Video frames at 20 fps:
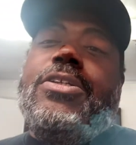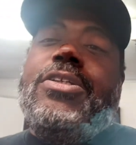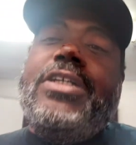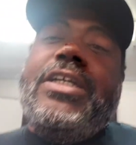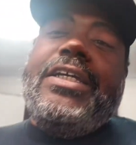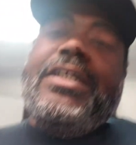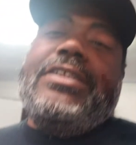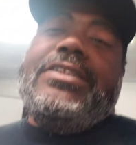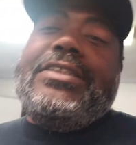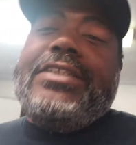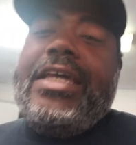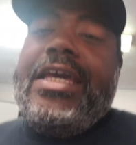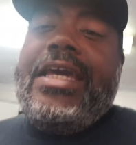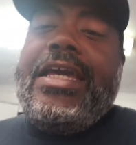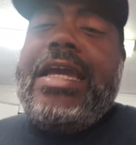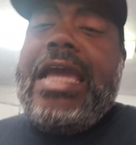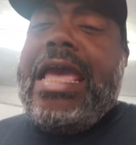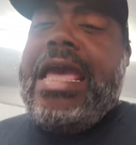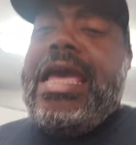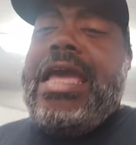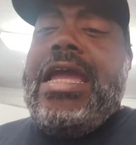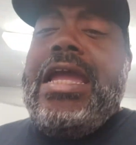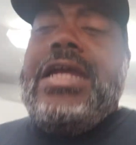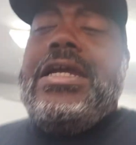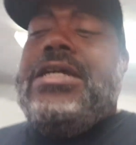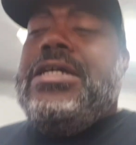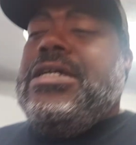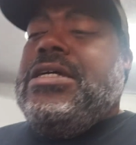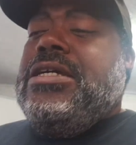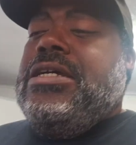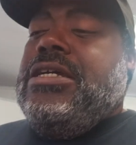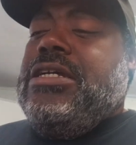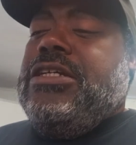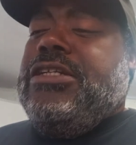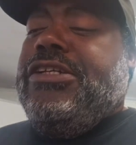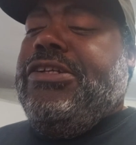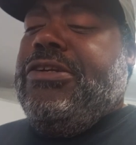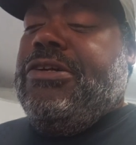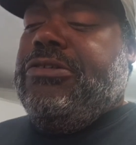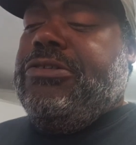looking and saying, hey,
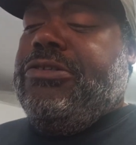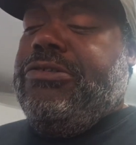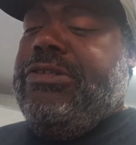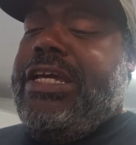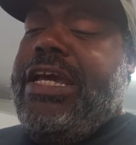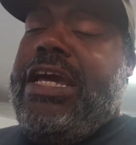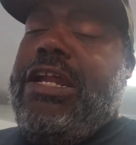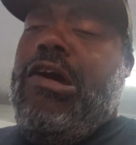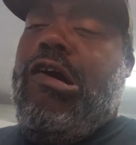you know, you can't